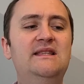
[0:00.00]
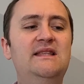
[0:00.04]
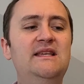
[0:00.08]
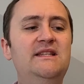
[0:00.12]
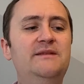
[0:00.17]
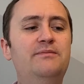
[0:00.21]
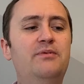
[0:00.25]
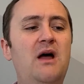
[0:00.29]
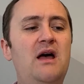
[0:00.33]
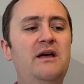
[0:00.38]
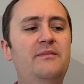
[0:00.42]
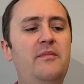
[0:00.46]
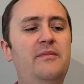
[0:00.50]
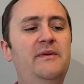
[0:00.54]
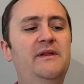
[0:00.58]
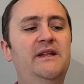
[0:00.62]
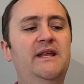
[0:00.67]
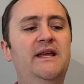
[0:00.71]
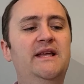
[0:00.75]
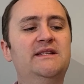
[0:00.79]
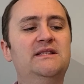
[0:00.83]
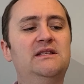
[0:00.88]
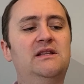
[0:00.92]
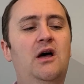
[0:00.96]
this
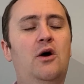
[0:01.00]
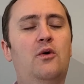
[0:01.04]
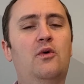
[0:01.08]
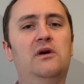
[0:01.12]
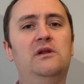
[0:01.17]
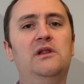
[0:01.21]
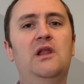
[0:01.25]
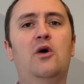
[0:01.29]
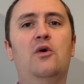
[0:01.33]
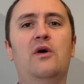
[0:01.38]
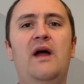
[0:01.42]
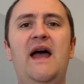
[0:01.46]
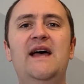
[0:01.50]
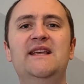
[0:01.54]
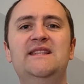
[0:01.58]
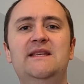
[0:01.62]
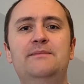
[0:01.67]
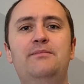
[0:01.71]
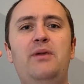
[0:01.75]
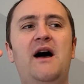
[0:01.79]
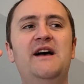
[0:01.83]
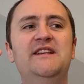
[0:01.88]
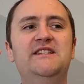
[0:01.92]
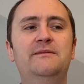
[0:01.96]
probability gets lower and lower, as the
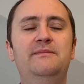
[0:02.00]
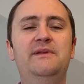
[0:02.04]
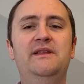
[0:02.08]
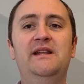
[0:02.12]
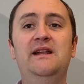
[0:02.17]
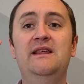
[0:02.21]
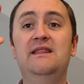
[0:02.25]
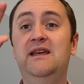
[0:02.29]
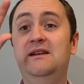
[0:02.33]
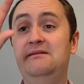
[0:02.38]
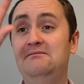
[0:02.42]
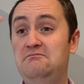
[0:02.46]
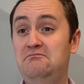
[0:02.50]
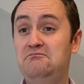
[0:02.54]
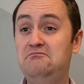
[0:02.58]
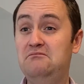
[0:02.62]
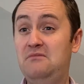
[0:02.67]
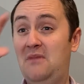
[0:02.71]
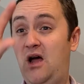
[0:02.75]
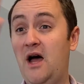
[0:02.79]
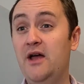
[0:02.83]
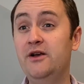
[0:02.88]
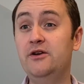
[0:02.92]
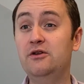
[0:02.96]
possibility that
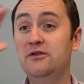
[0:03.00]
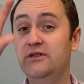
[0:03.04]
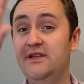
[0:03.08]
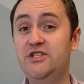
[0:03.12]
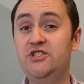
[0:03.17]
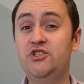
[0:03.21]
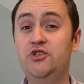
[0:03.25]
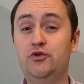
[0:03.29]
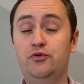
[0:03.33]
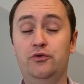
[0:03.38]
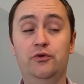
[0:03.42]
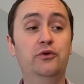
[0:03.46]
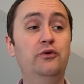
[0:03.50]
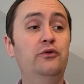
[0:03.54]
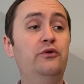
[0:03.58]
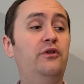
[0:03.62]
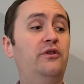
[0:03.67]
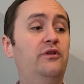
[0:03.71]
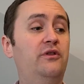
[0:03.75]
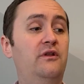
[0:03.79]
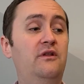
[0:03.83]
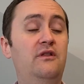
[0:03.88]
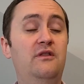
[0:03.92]
under this truth,